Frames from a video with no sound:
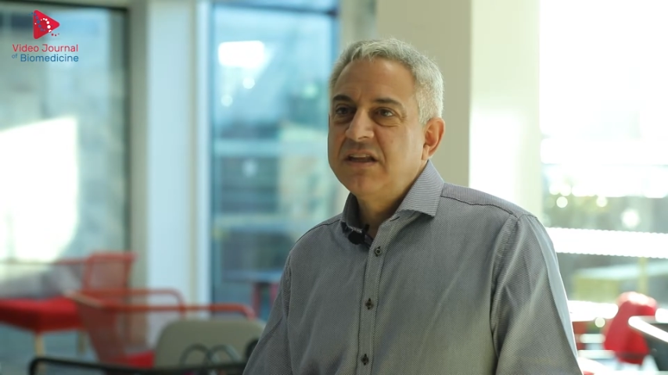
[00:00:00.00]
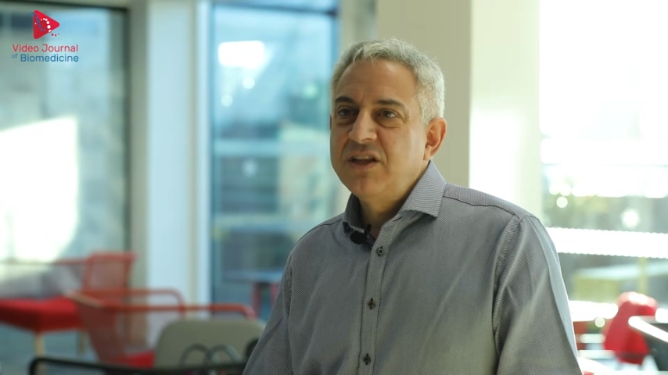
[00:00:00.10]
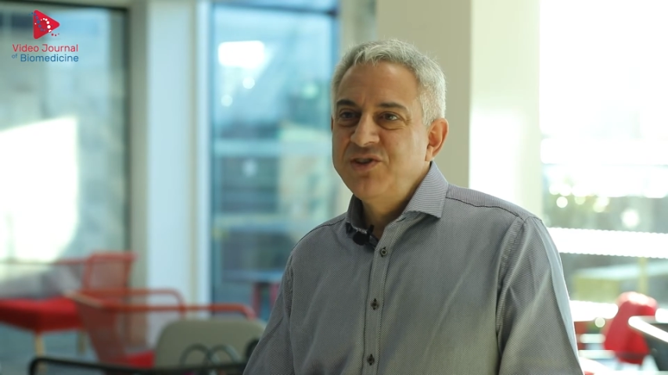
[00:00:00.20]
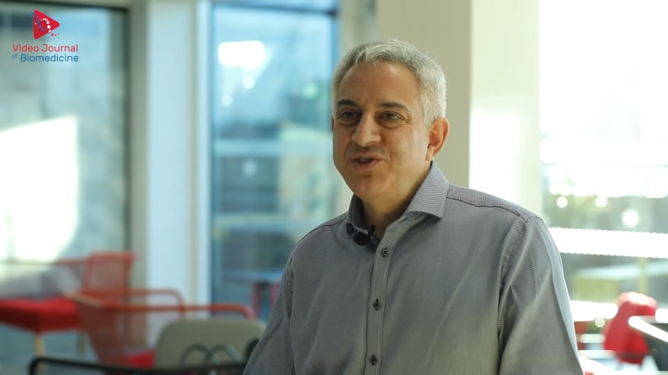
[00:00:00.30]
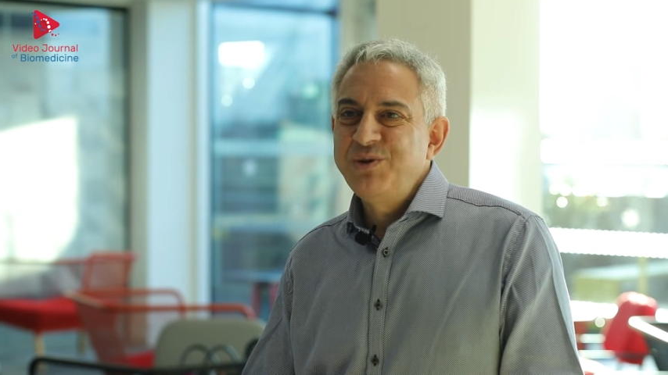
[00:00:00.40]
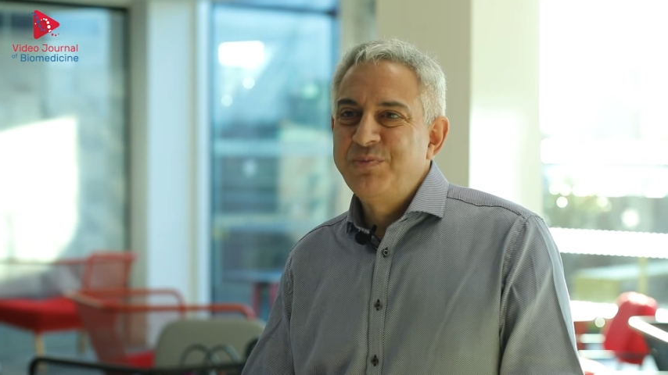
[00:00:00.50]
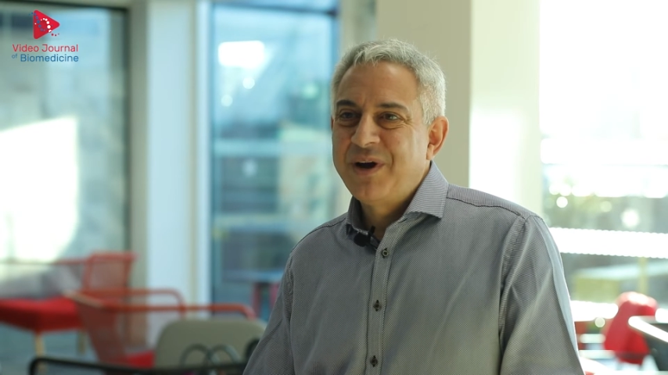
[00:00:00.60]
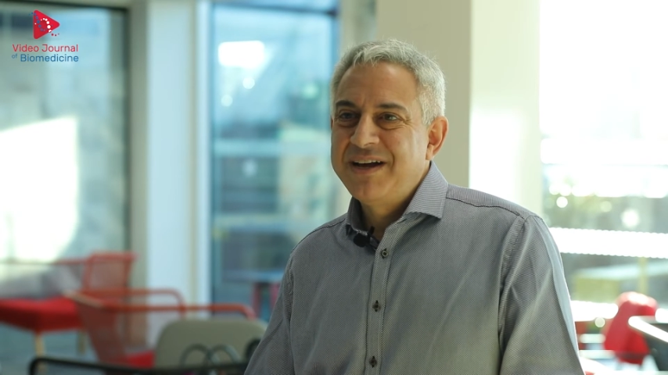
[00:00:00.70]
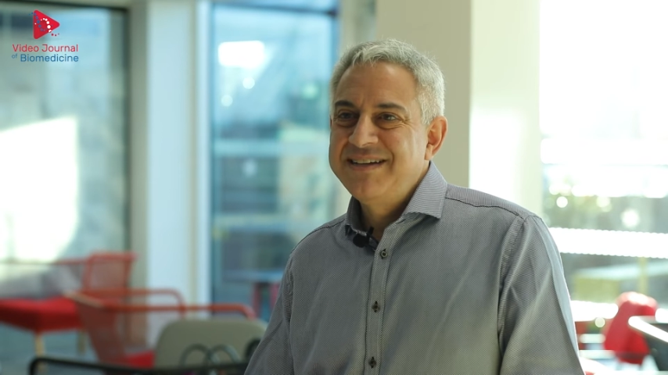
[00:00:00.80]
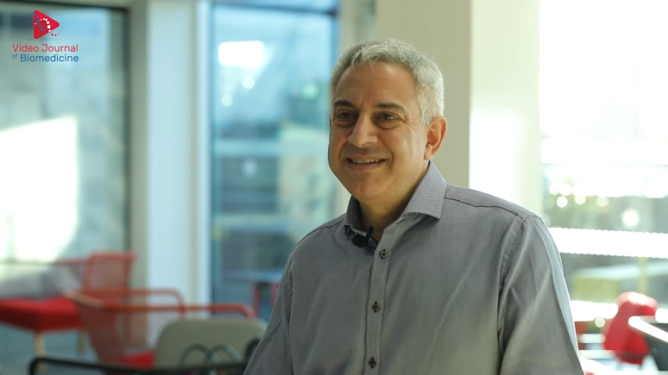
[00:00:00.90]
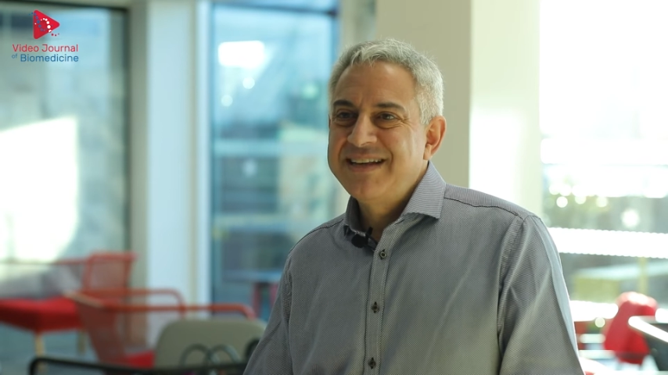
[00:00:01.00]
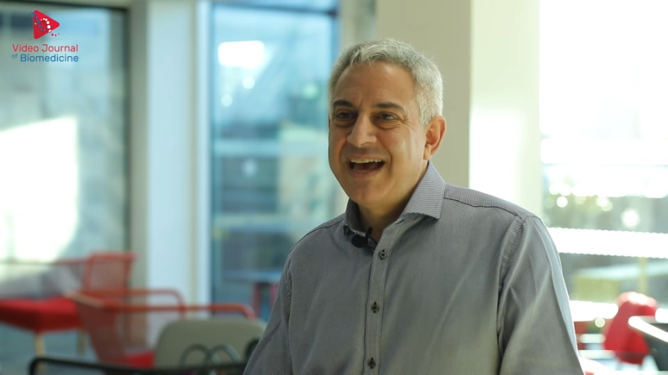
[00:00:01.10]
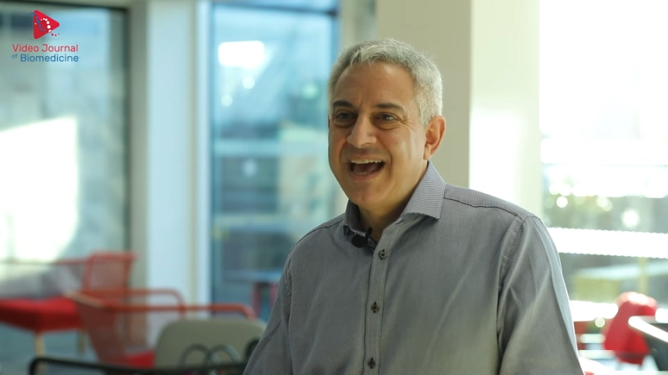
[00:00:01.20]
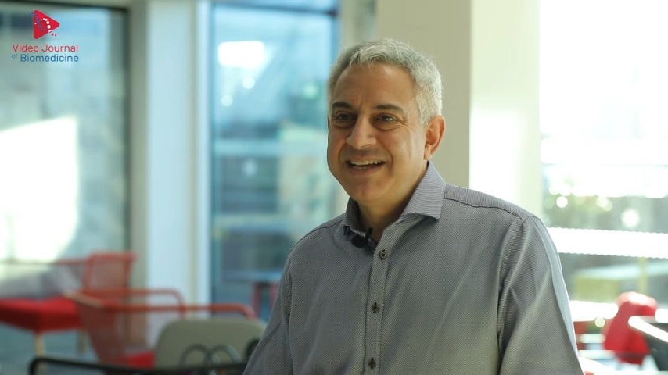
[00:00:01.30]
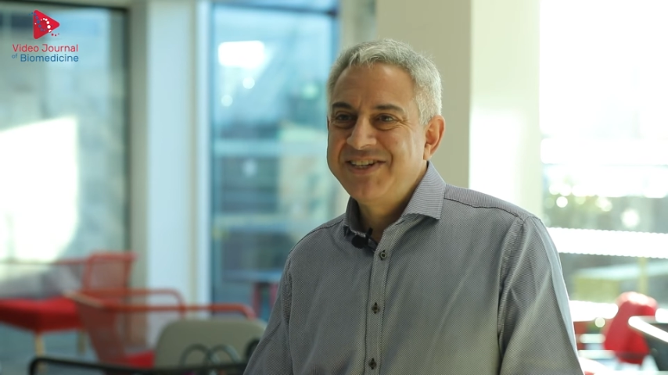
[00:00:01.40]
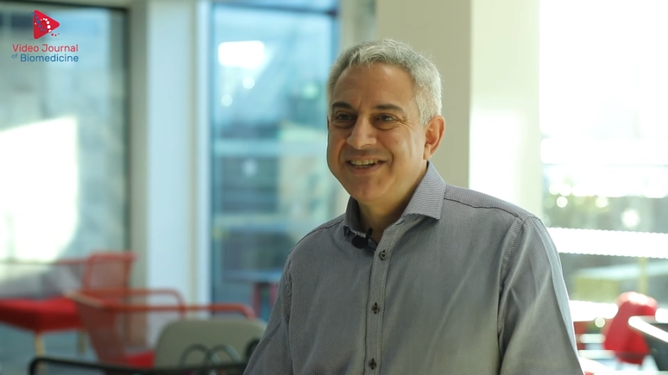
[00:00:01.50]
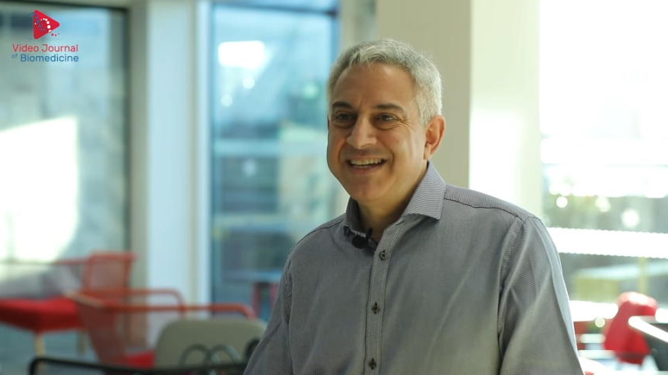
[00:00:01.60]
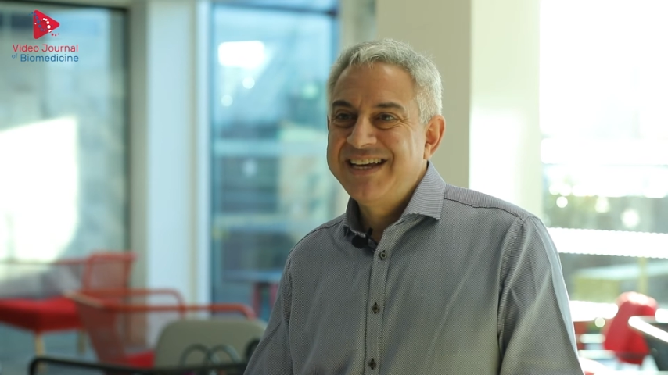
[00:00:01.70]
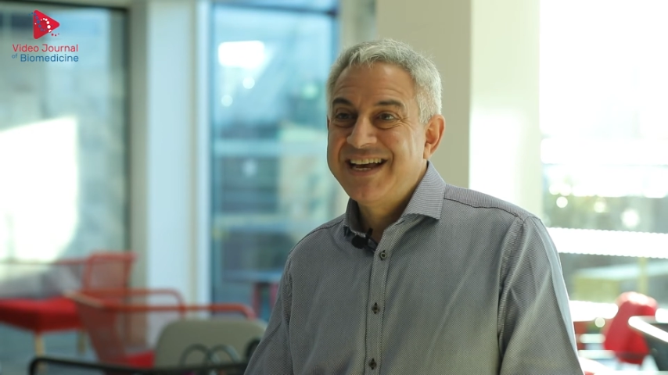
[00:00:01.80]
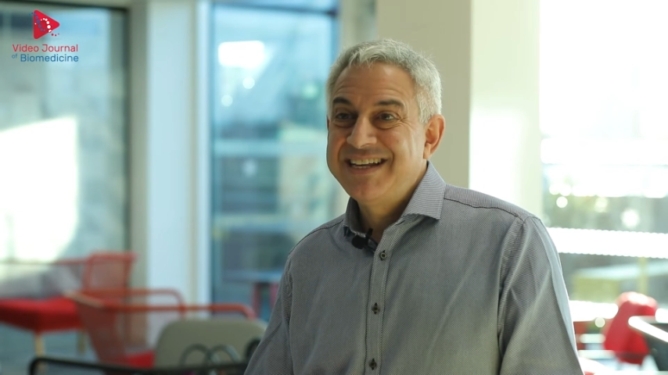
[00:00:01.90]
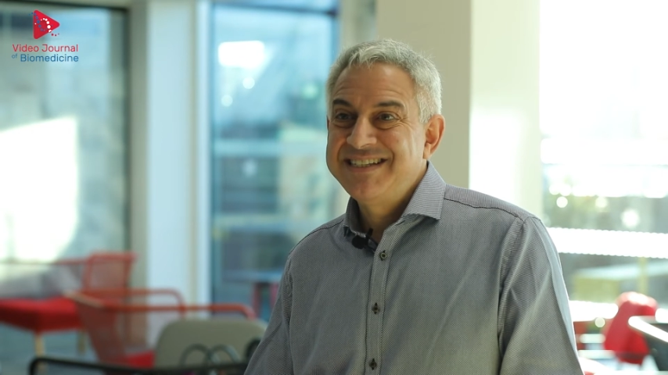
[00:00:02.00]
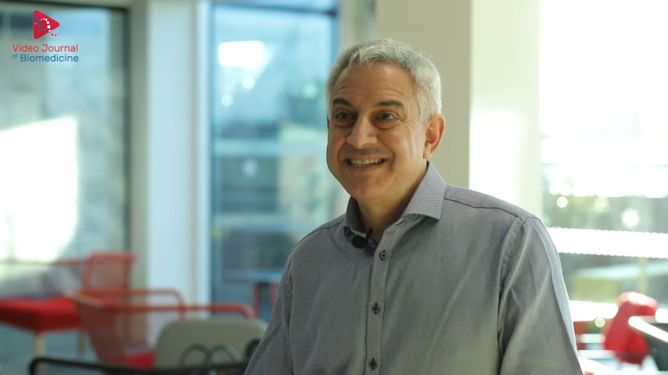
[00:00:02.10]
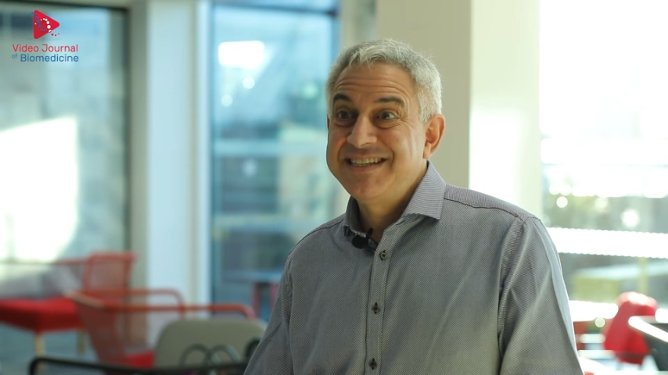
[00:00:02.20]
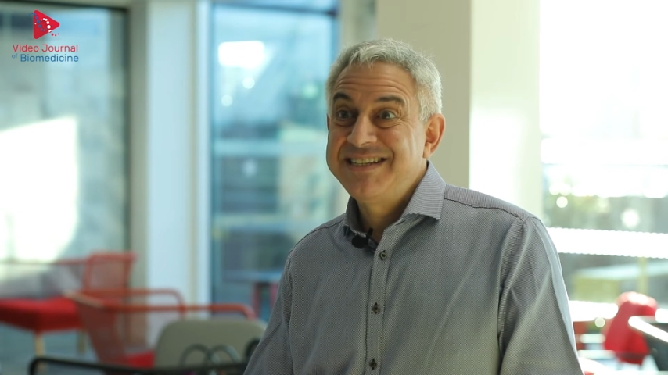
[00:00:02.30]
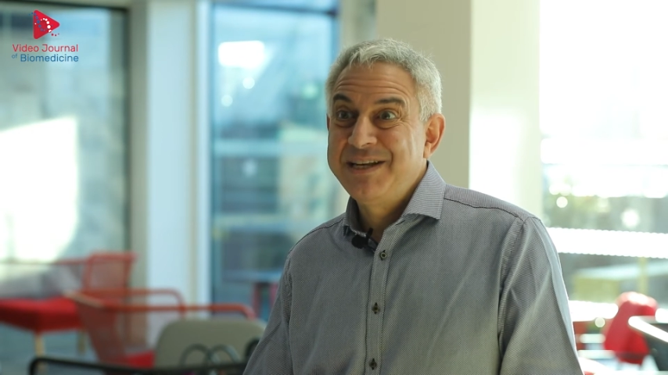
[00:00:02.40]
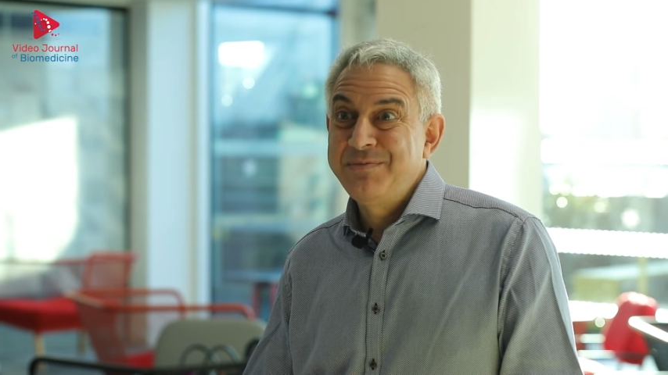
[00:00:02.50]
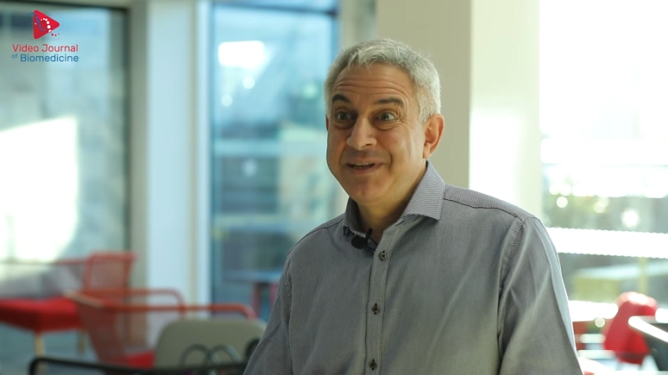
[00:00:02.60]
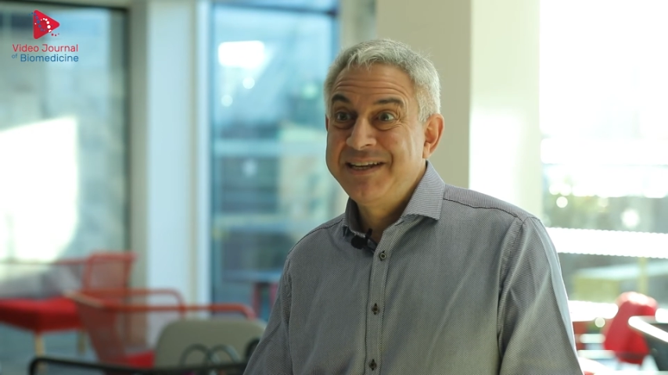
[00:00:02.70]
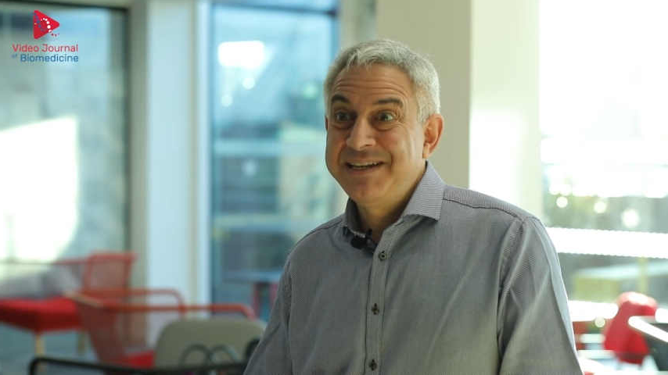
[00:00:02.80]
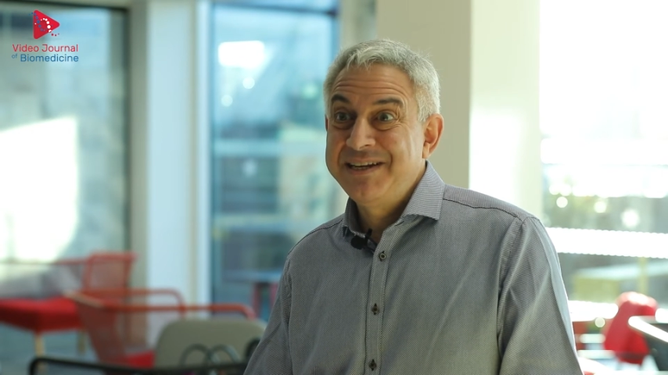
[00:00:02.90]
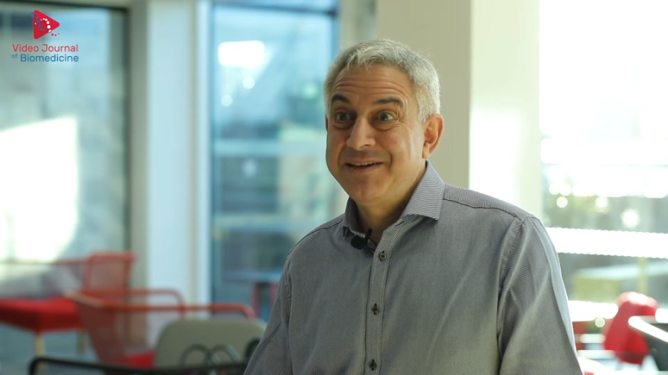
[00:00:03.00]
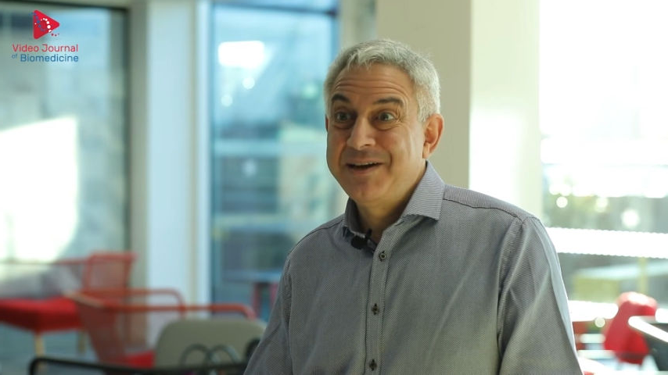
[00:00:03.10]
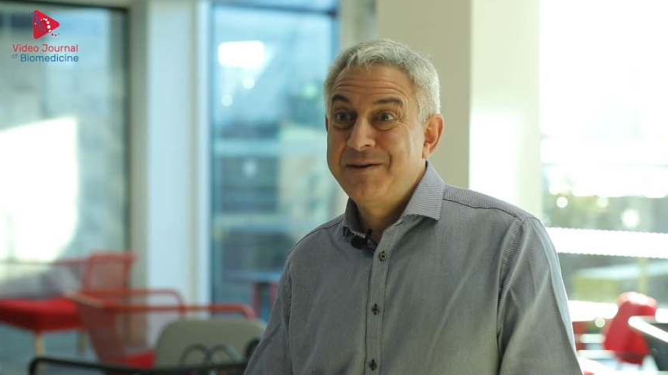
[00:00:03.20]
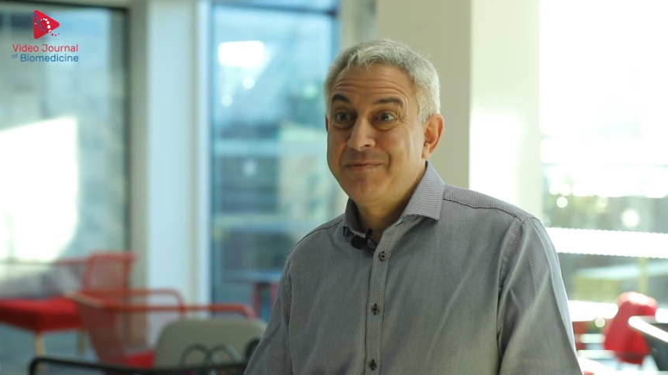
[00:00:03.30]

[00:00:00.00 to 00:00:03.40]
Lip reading: The Longitude Prize actually has stimulated